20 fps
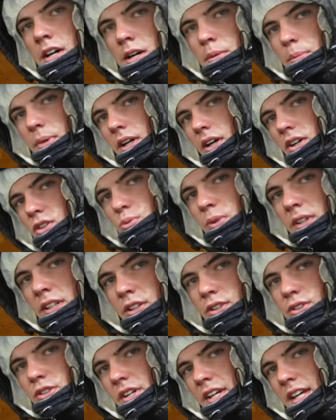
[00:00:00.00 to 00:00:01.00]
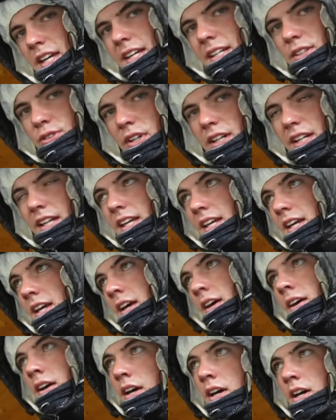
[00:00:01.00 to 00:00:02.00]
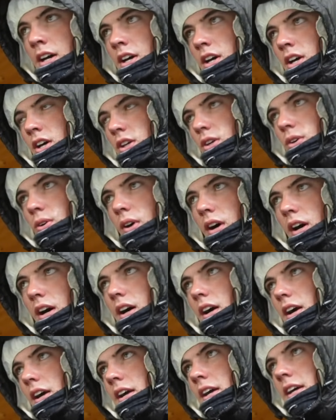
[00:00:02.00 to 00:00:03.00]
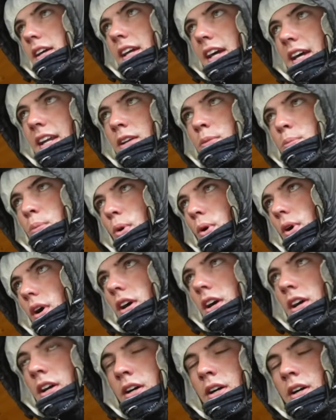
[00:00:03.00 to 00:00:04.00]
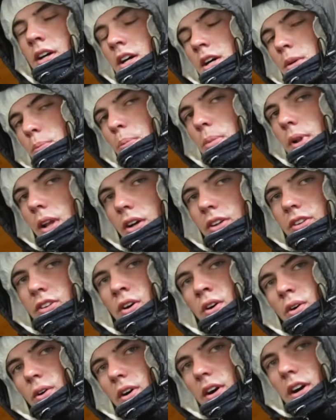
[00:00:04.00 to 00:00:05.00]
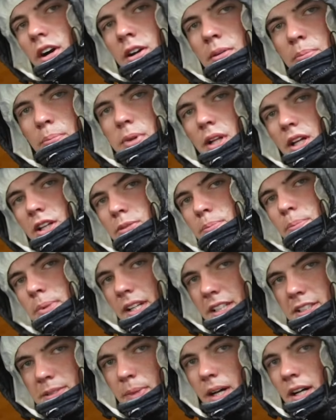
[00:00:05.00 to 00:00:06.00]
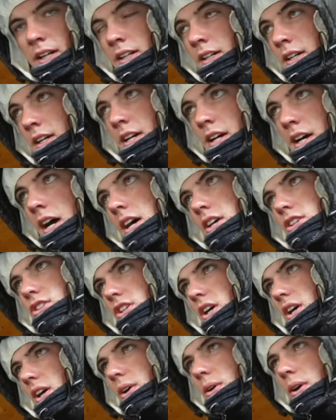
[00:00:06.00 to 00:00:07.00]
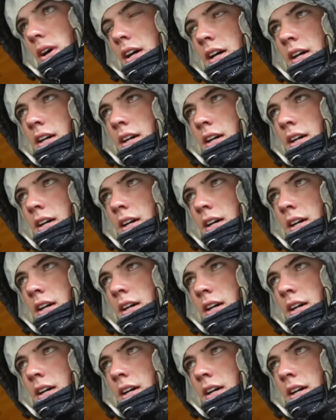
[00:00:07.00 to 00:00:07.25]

Because when you're doing heat training, you are getting more blood or blood plasma. So